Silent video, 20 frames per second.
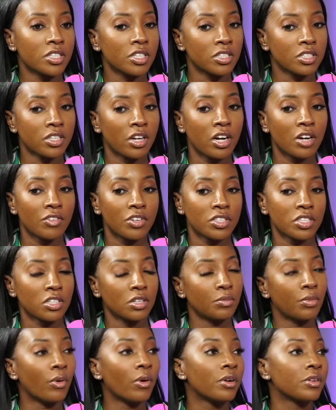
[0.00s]
and service and
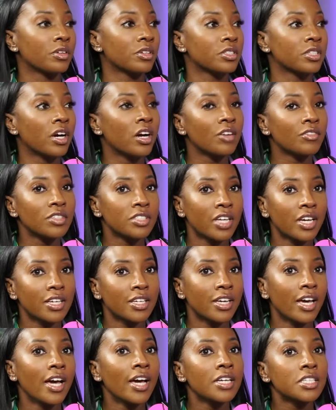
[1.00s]
important to serve. And it's like,
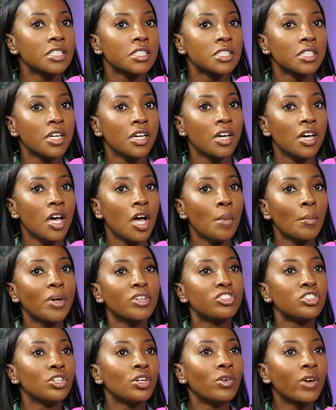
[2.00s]
yes,
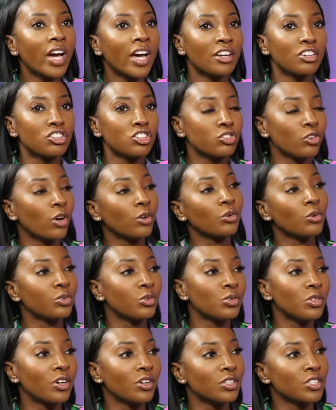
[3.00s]
but you don't gotta struggle
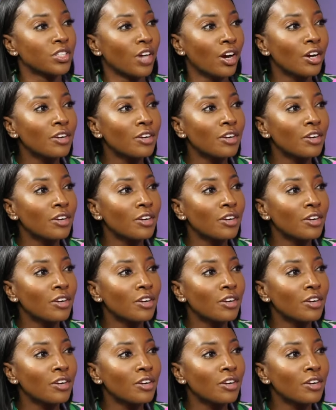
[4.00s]
through your right.